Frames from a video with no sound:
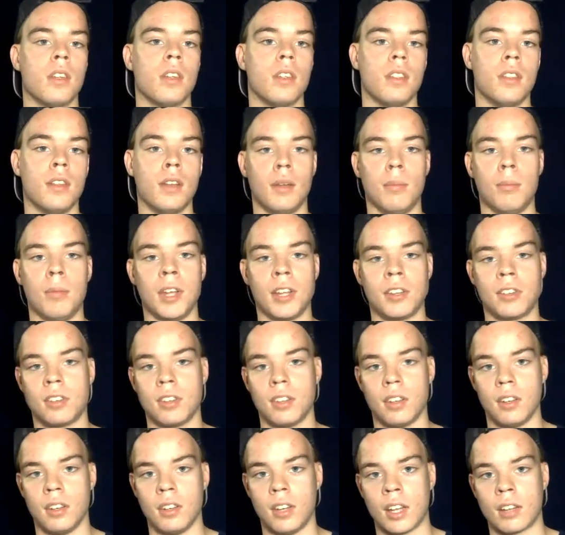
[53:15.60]
then it makes
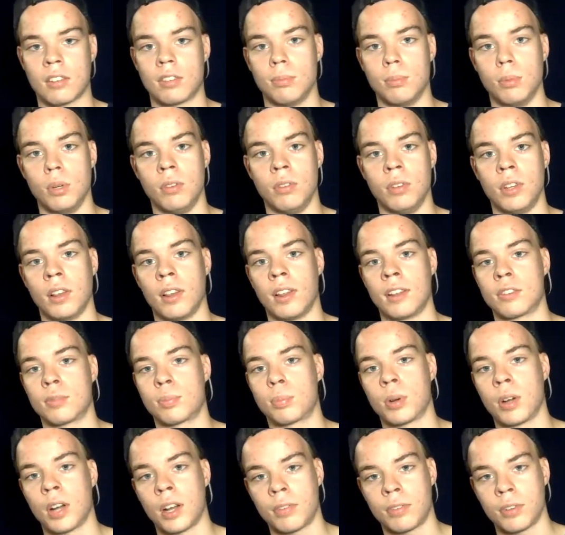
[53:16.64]
the next movie less
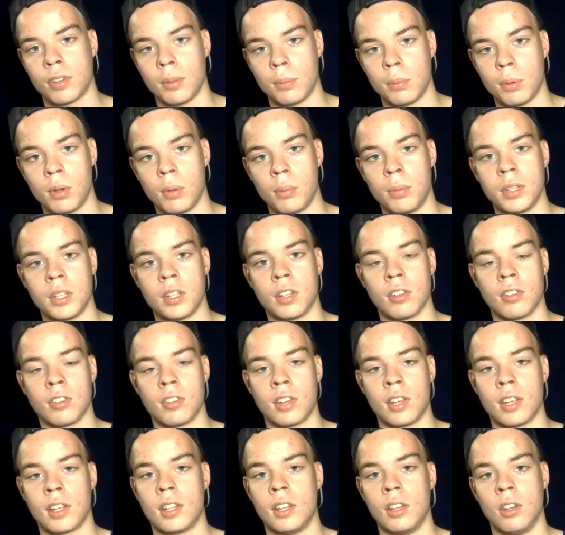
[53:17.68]
profitable because
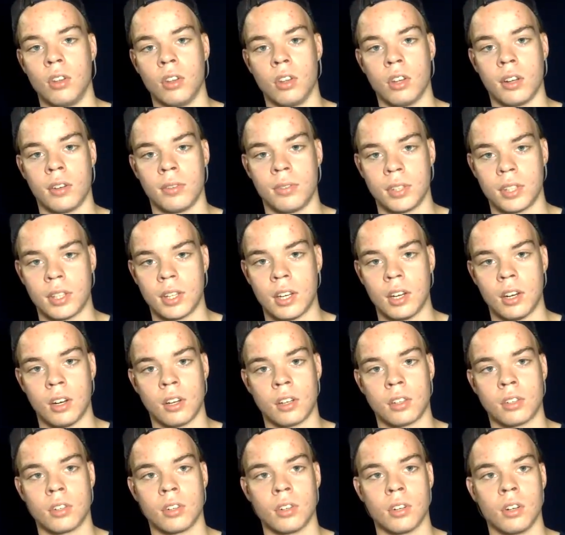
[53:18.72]
they killed off a
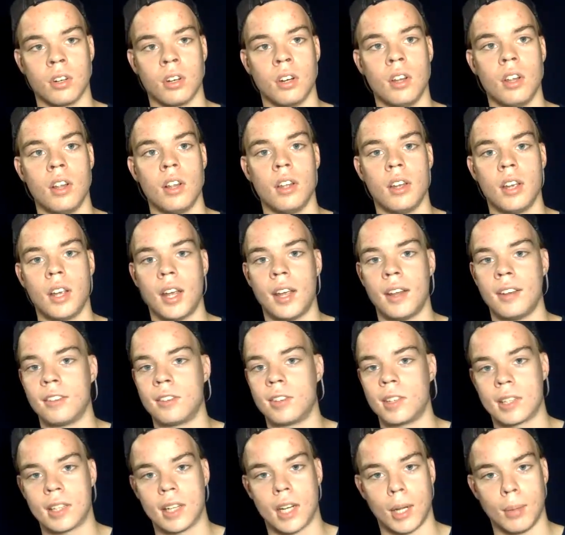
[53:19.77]
character and it's
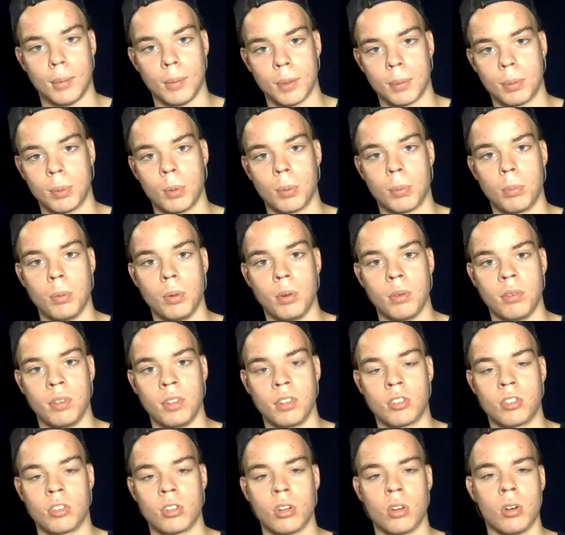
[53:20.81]
a comic book movie.
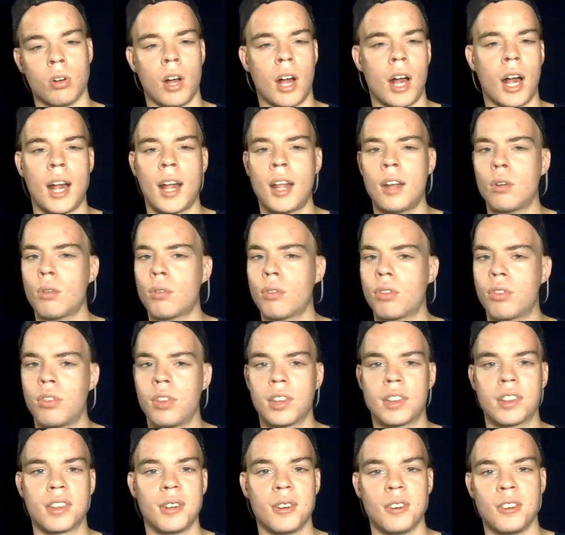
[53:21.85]
So I don't
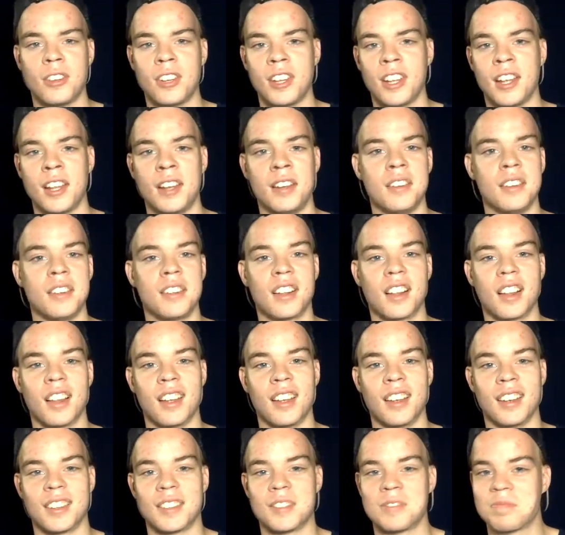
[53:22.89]
think they're dead.
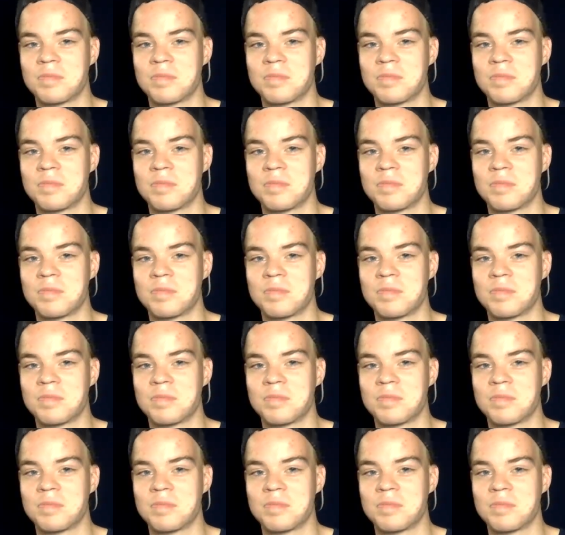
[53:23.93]
Like,